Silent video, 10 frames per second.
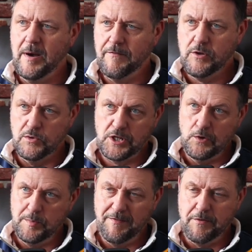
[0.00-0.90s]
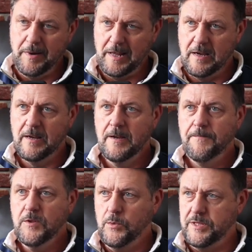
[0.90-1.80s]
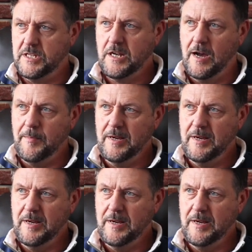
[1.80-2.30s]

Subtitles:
Of course, you'll all be familiar with a timer.